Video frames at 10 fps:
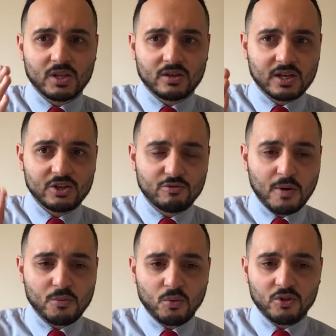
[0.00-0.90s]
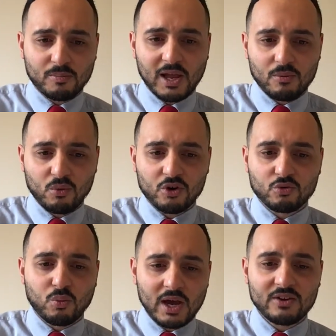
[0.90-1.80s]
Can you remember what the plan was?
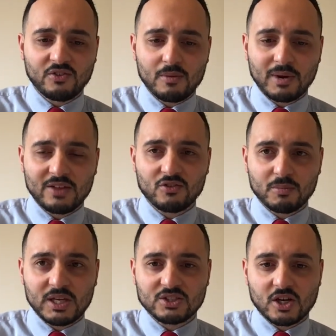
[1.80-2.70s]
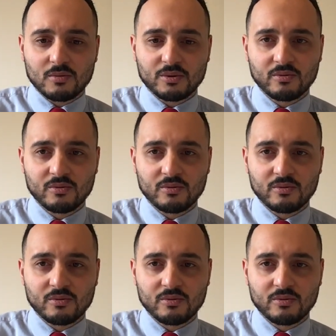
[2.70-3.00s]
Where did they plan to meet up?